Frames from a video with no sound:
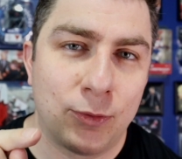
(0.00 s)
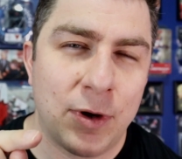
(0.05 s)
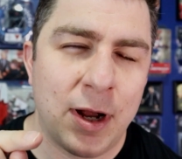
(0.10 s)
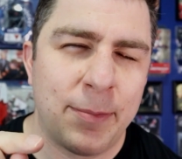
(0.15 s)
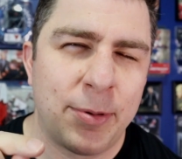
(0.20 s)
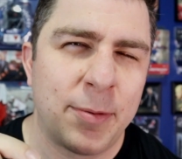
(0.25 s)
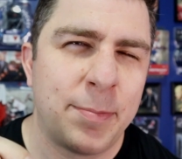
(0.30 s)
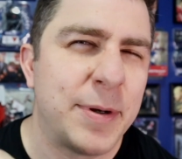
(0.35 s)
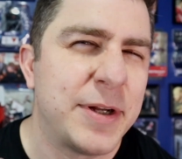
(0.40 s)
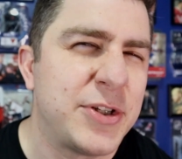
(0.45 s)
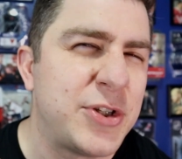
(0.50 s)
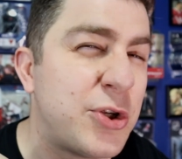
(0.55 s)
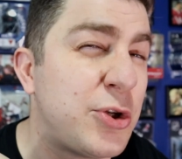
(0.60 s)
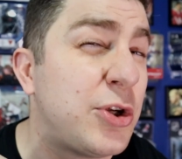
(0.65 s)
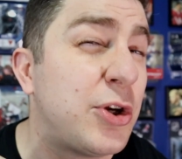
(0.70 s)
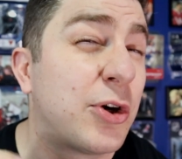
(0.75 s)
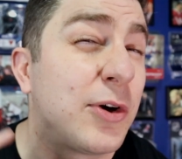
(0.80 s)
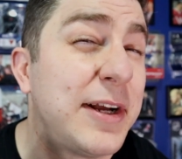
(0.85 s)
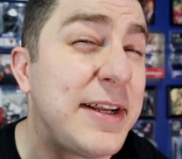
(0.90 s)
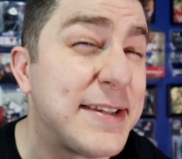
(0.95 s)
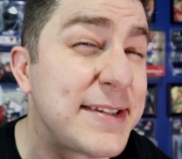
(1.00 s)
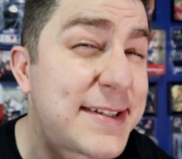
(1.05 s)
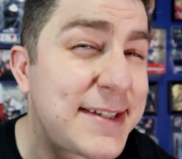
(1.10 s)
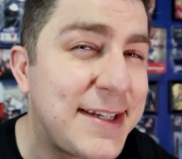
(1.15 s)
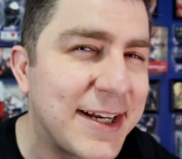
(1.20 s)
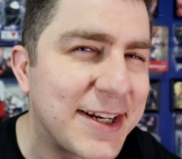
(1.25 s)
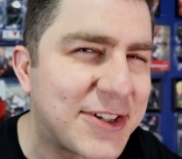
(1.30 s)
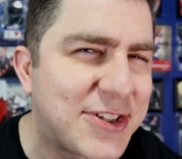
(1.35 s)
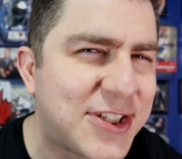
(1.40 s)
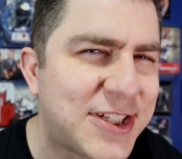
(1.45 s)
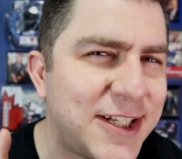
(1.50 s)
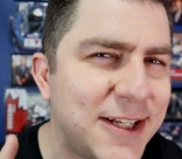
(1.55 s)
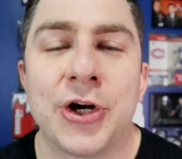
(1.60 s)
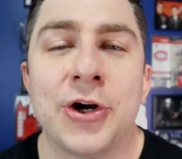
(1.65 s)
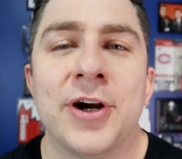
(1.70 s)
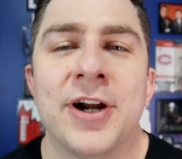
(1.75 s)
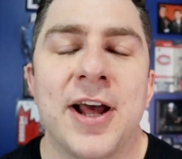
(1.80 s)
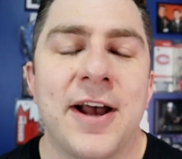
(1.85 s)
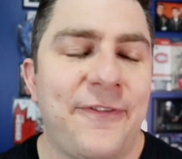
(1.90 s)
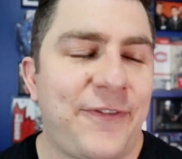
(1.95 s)
of rubber, but do your instincts.
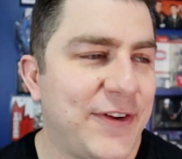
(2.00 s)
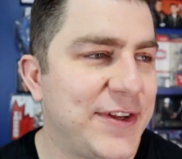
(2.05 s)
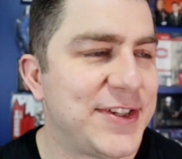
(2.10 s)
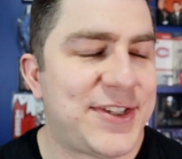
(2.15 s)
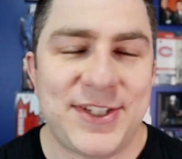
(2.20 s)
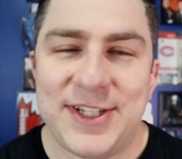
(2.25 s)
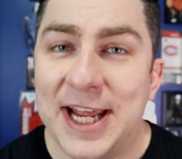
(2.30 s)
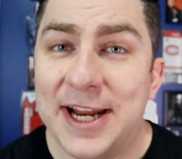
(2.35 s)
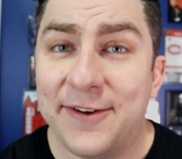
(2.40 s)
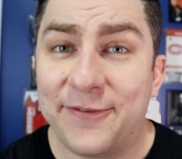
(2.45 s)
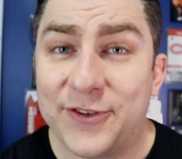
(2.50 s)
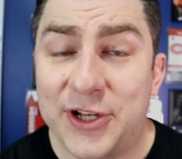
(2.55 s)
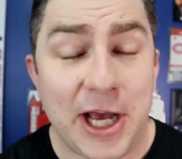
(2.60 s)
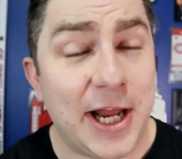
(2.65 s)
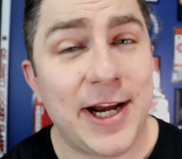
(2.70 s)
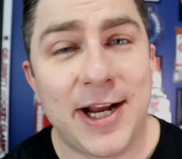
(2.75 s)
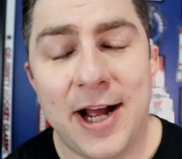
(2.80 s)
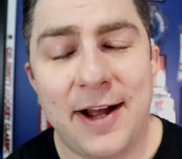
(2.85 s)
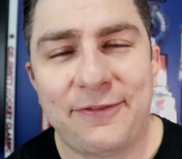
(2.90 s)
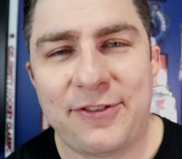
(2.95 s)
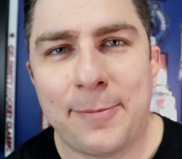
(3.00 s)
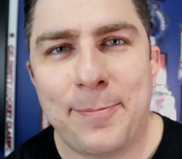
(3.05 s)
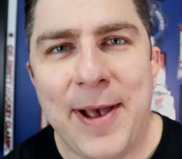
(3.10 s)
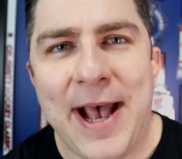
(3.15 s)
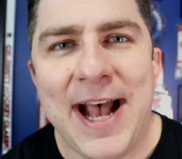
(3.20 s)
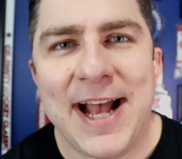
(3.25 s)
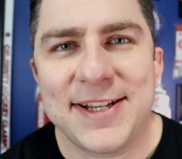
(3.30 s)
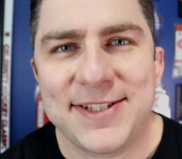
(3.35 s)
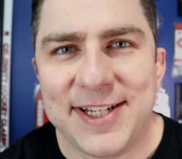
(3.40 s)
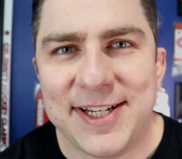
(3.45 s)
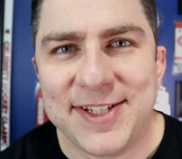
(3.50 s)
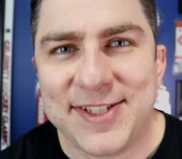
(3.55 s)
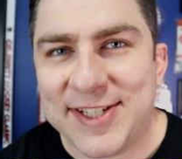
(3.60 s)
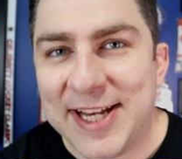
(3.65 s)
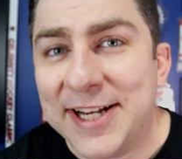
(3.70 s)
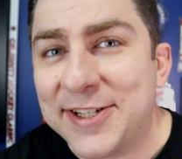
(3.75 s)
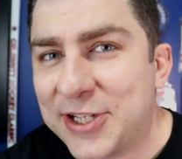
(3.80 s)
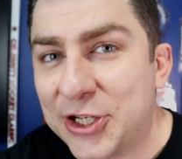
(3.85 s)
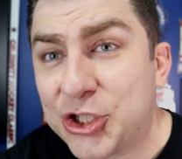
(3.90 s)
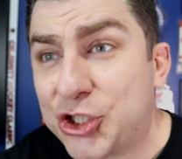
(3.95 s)
Sure enough, instead of cutting off the pass, he
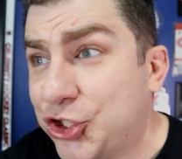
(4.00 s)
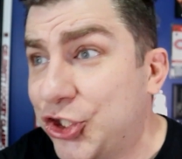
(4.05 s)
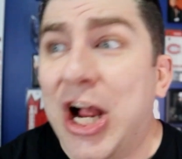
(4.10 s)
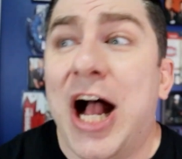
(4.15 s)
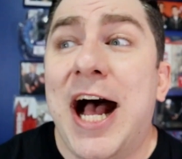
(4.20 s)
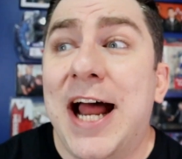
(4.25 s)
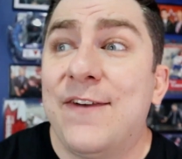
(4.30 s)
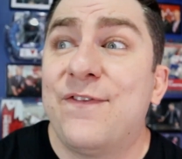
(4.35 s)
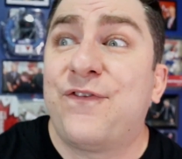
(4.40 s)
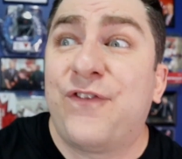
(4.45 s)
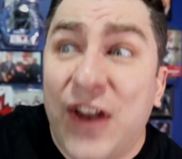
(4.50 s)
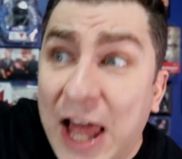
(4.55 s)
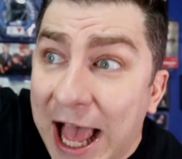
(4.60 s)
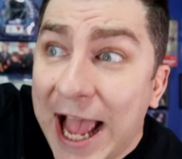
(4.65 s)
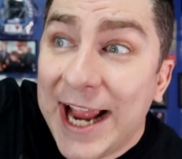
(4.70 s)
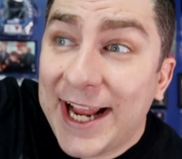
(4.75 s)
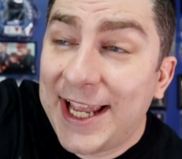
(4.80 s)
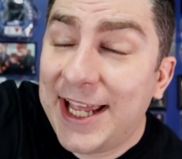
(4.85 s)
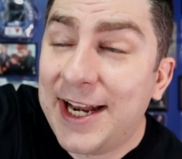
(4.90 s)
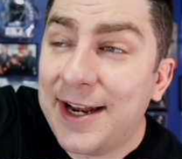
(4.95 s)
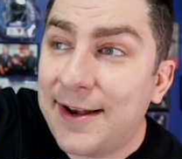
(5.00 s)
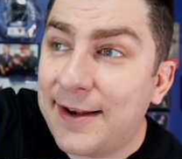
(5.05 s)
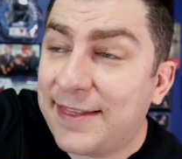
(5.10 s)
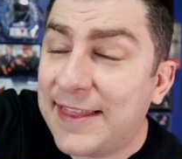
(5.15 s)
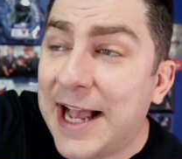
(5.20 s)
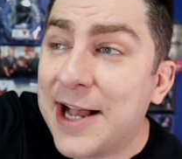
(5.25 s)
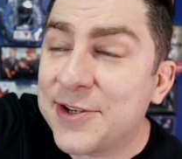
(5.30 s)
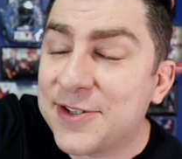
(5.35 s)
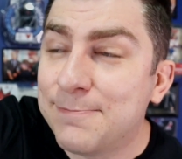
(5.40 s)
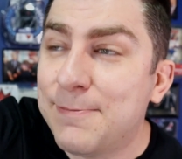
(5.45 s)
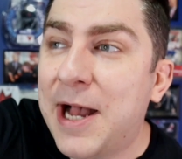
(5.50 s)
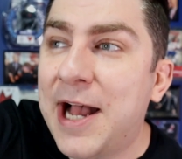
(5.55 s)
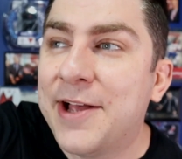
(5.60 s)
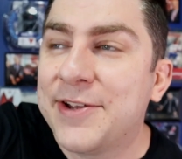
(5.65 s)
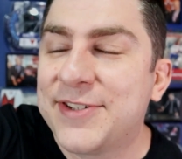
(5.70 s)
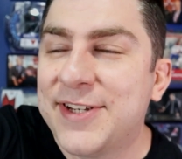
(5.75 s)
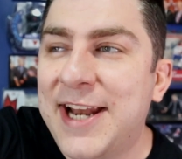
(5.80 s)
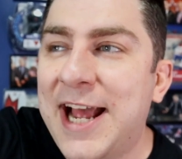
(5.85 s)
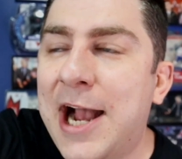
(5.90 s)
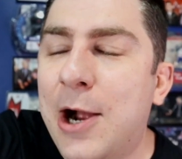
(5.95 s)
sent a shot flying it at 1,000
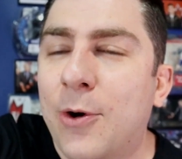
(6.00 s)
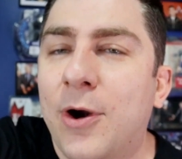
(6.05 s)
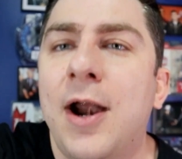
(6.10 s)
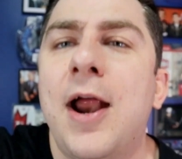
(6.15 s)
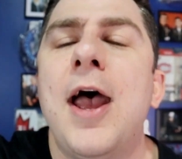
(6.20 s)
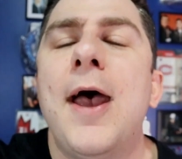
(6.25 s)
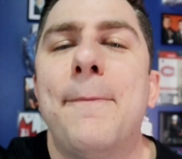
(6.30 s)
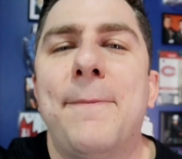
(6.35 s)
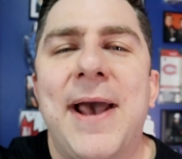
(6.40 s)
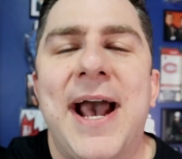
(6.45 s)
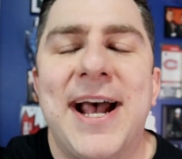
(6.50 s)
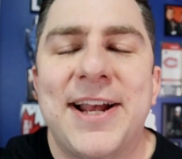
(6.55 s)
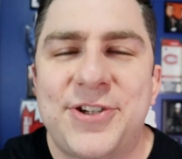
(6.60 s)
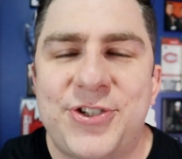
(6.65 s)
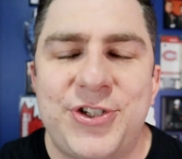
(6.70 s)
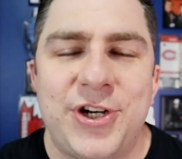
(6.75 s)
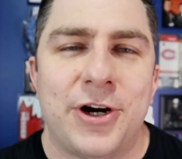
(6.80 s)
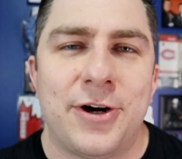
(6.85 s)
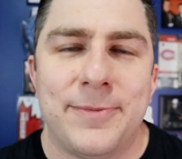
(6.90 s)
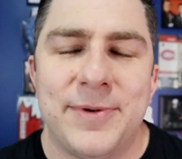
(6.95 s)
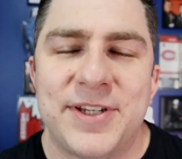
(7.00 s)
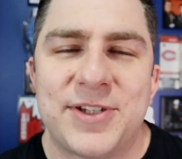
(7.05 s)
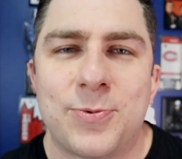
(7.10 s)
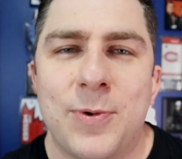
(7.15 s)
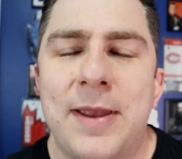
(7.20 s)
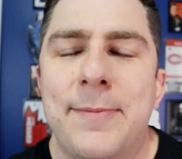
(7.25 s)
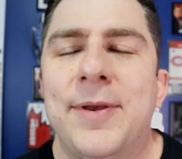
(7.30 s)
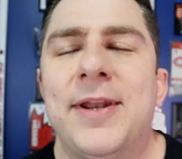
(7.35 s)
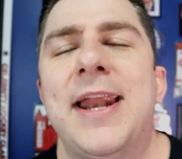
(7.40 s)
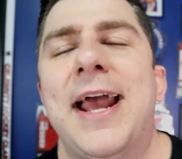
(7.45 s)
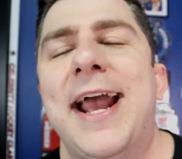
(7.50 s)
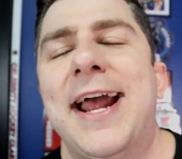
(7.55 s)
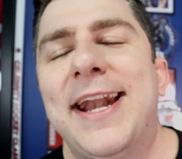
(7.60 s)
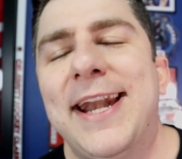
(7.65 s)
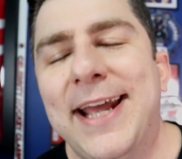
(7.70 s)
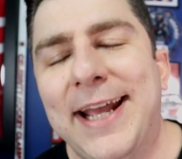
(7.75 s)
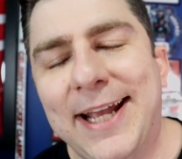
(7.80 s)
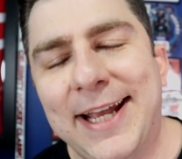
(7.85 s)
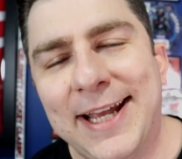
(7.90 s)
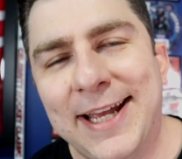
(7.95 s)
miles an hour past Jeremy Swayman
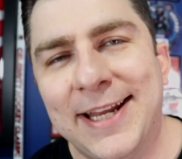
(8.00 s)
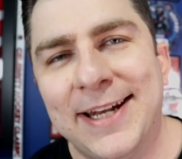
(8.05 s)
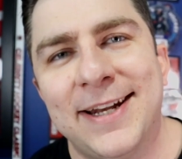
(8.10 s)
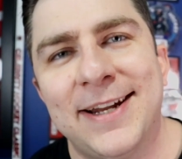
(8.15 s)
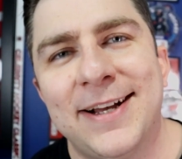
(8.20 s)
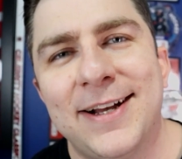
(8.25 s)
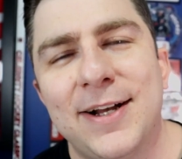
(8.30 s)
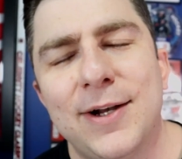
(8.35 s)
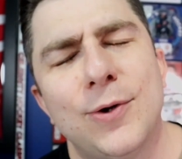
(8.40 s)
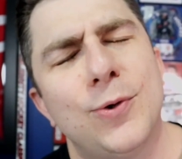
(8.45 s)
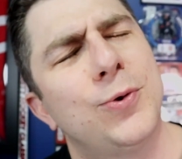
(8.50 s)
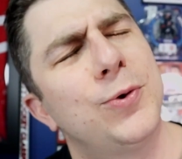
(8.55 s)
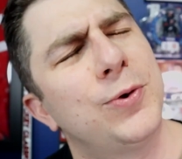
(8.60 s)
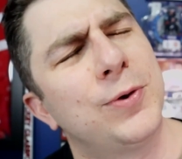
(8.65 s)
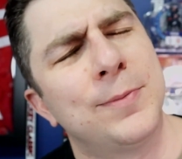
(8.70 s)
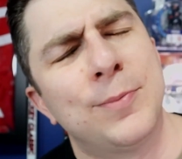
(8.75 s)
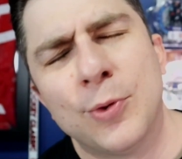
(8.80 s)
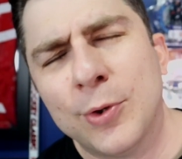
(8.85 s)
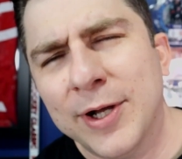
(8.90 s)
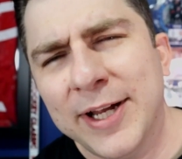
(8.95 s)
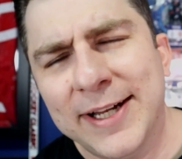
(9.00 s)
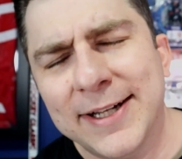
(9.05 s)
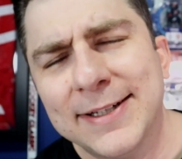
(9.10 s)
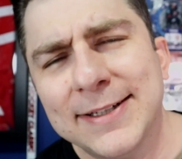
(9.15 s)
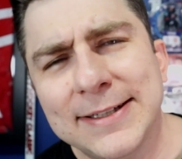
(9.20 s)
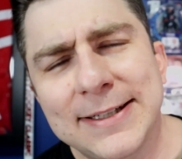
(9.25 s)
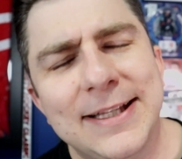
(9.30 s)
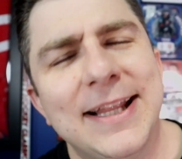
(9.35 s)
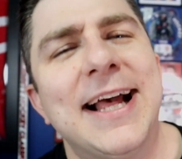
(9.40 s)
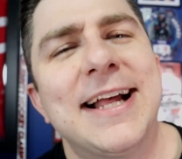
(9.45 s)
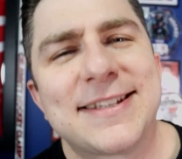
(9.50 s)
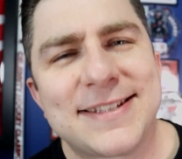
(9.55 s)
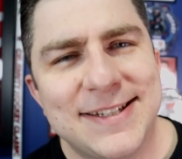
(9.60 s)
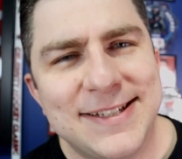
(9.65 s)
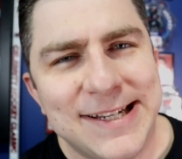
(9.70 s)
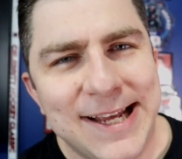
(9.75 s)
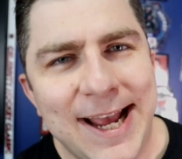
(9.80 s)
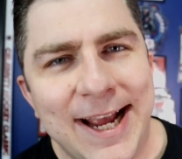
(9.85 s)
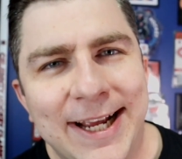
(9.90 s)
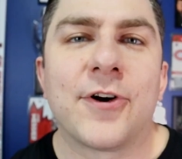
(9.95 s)
and in. Ooh boy. That's a
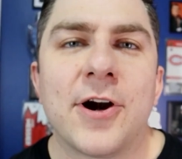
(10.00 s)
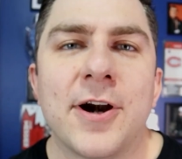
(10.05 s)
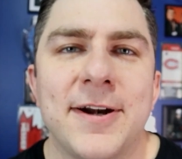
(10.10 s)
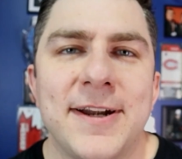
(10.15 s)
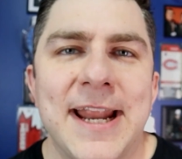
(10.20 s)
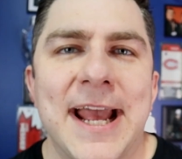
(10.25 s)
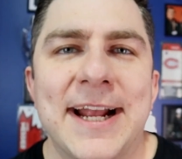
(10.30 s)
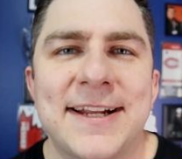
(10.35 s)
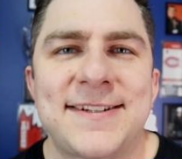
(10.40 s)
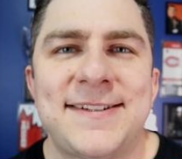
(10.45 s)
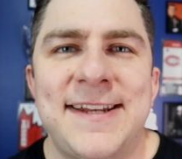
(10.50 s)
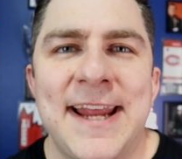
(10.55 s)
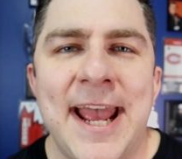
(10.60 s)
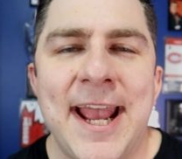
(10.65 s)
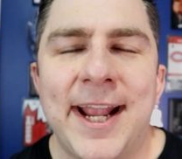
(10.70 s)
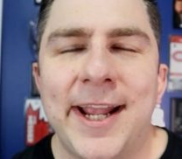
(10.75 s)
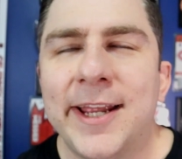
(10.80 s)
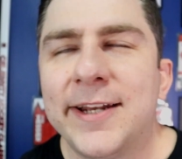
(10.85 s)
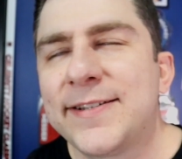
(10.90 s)
dang. For our next dang